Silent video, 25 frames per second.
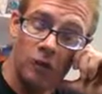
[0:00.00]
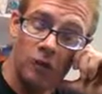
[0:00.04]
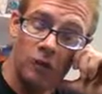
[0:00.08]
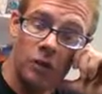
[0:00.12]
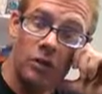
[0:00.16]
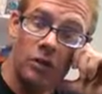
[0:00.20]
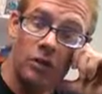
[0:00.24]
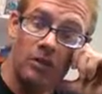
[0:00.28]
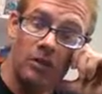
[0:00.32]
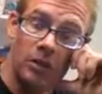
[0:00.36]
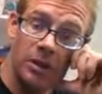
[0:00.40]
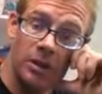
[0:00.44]

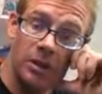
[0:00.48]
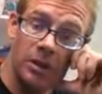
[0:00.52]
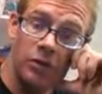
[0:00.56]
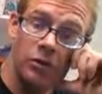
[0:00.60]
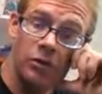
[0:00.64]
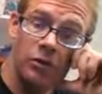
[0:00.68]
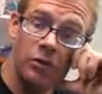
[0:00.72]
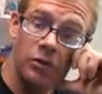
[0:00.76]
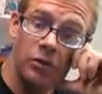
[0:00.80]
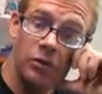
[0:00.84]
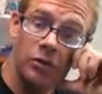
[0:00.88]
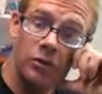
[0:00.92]
For somebody
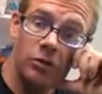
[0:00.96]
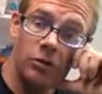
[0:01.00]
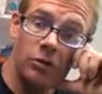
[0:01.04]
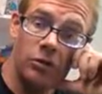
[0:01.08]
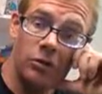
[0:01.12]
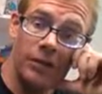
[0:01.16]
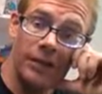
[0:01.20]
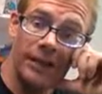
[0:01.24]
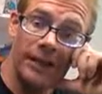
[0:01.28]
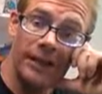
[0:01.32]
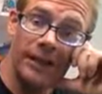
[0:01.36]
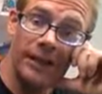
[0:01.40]
who's so
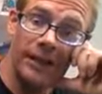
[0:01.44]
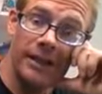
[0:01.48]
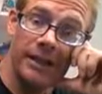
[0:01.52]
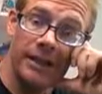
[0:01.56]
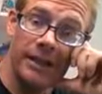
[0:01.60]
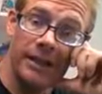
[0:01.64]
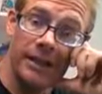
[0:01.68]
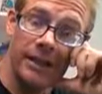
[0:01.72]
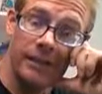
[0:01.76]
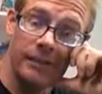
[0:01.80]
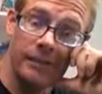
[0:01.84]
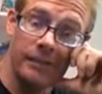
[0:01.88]
called
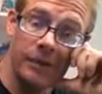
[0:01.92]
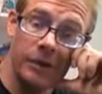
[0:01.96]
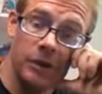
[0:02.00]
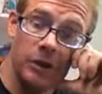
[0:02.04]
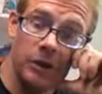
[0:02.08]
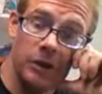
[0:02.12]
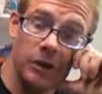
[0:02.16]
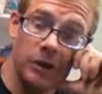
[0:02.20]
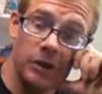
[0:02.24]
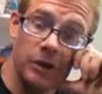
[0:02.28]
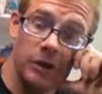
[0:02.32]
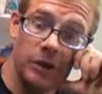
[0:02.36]

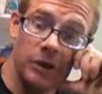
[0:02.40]
handicapped,